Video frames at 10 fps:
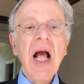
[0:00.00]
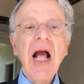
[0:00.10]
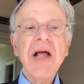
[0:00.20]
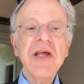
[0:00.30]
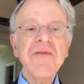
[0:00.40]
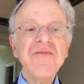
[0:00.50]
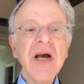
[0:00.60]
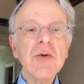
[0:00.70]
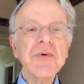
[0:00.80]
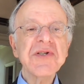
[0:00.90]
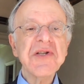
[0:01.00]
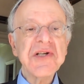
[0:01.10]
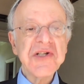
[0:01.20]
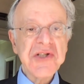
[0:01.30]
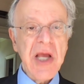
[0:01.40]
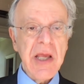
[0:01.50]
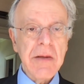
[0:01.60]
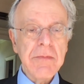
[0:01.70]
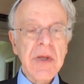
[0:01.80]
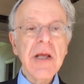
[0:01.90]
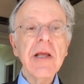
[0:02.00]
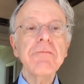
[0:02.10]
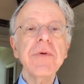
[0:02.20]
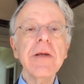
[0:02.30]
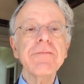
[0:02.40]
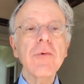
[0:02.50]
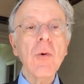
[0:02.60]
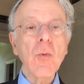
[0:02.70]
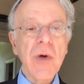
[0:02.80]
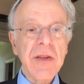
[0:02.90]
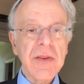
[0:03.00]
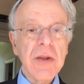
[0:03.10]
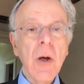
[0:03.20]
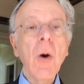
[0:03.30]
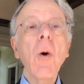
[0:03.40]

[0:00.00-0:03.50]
and the effect was the same in people with